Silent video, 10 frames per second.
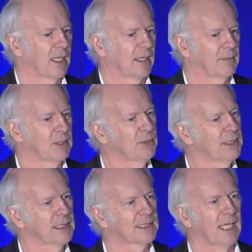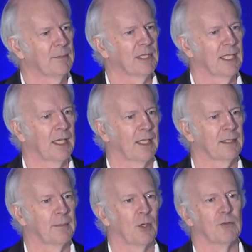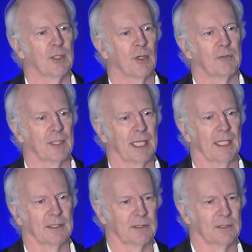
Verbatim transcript: um, you're doing the same thing on them over and over again.